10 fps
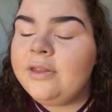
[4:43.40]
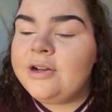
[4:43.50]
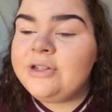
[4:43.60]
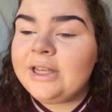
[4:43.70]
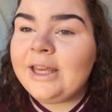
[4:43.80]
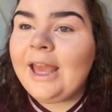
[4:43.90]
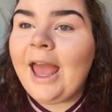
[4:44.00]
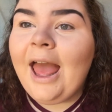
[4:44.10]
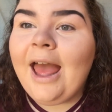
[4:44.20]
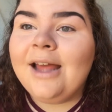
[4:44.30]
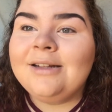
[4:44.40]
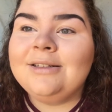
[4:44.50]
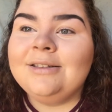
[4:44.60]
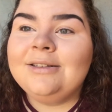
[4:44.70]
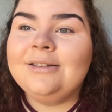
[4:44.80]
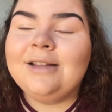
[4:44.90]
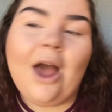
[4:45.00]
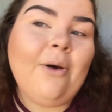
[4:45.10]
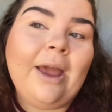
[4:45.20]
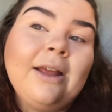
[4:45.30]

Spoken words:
There's a cat. Okay.